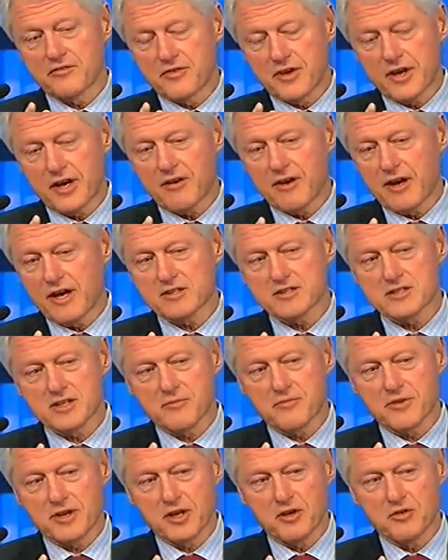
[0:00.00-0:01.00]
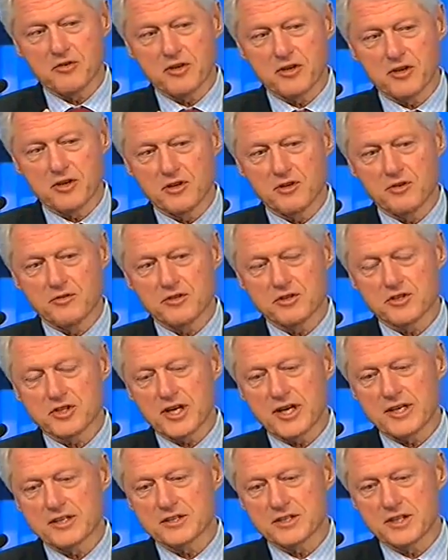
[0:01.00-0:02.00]
Figure out something you can do to
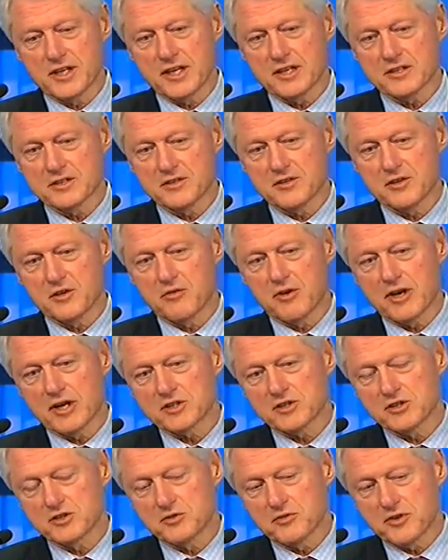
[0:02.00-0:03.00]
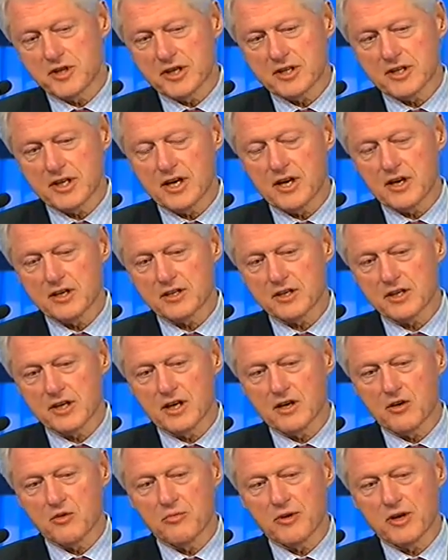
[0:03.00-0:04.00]
change things in the direction you think they ought to
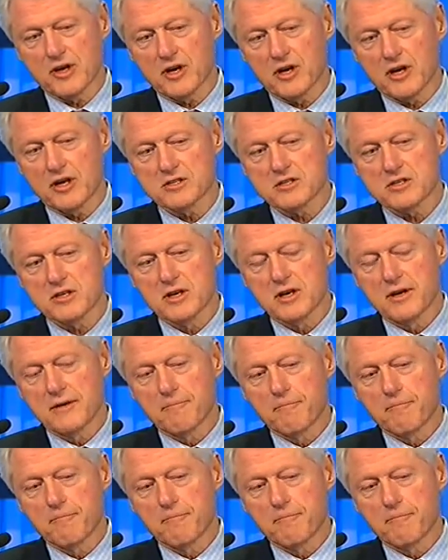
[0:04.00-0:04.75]
go, because